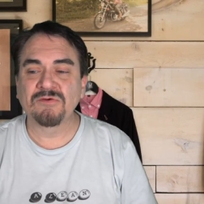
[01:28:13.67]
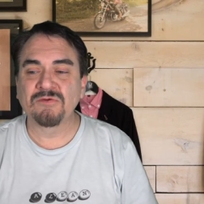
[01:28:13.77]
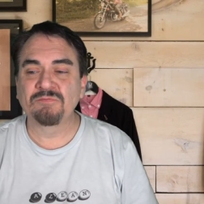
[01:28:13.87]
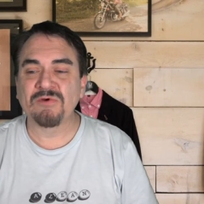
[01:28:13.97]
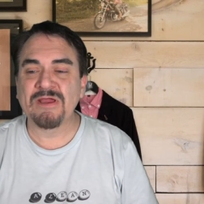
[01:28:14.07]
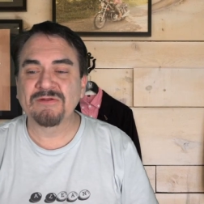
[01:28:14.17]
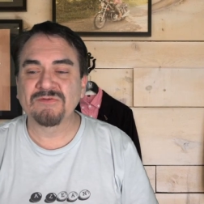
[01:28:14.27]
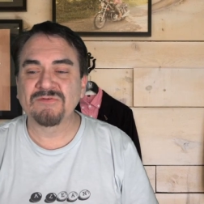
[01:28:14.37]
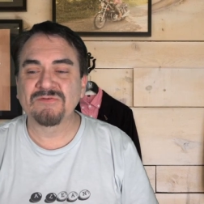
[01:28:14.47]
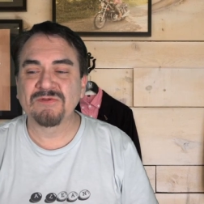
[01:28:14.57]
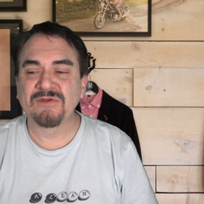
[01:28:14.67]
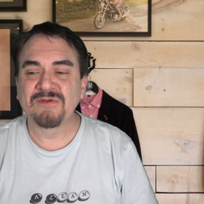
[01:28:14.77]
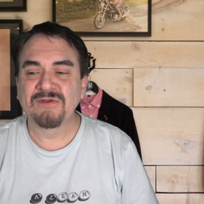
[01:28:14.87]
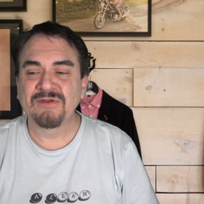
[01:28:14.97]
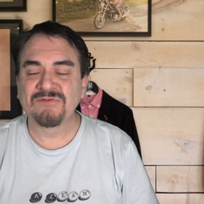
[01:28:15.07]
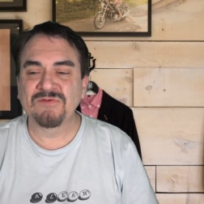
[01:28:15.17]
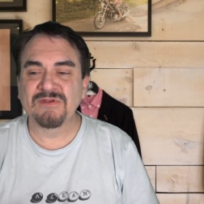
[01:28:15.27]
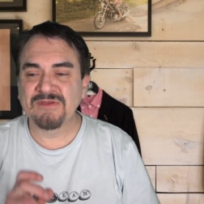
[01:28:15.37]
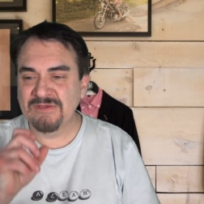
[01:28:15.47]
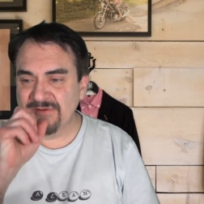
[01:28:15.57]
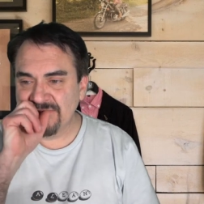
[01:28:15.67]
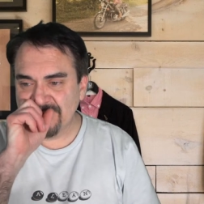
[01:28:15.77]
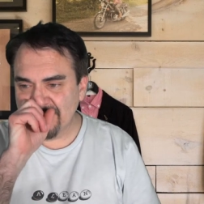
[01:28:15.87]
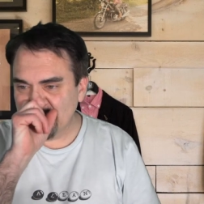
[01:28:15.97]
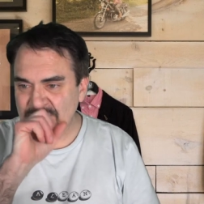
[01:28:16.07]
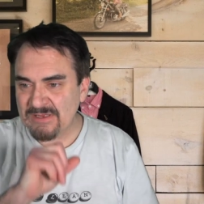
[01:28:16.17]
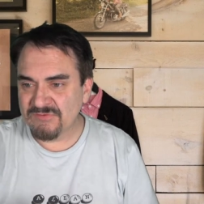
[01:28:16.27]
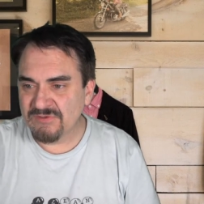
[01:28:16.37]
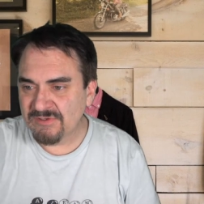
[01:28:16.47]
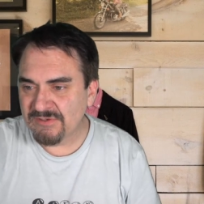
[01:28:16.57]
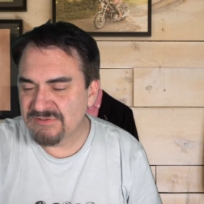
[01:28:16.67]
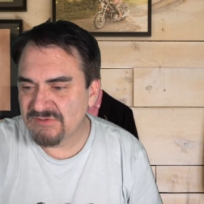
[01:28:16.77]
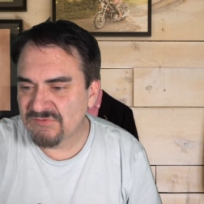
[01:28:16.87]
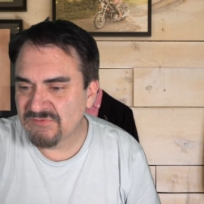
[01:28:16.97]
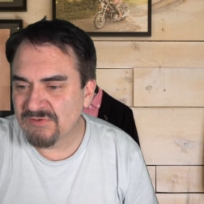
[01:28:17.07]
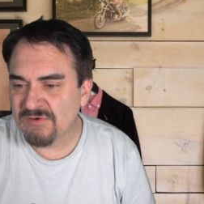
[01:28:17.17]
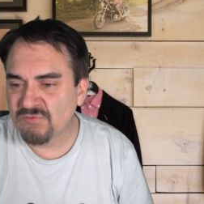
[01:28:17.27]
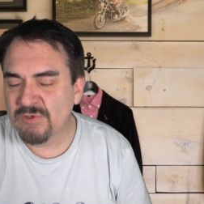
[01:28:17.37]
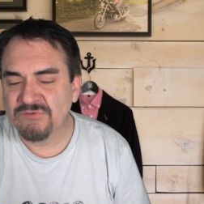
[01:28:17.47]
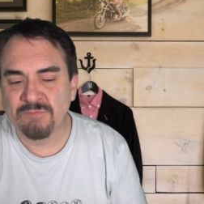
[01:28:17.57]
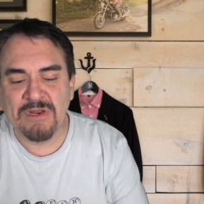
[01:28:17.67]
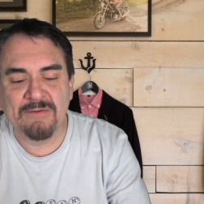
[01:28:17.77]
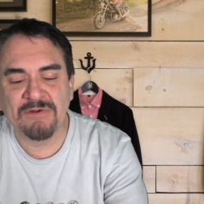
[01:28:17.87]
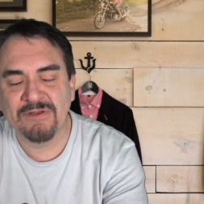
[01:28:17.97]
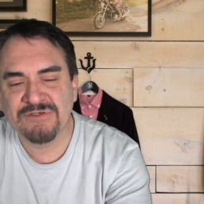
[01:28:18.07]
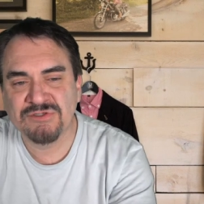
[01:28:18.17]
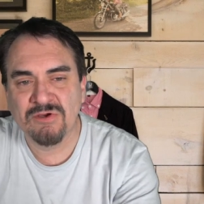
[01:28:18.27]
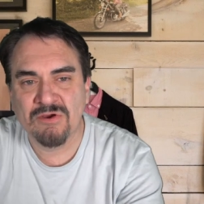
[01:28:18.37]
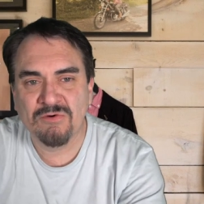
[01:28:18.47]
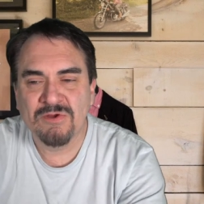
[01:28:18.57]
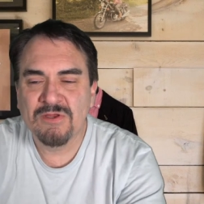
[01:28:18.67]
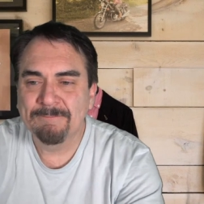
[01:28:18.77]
good practice. It's going to kill it as well as the glitches is there as well, too. But I'm going to let you go.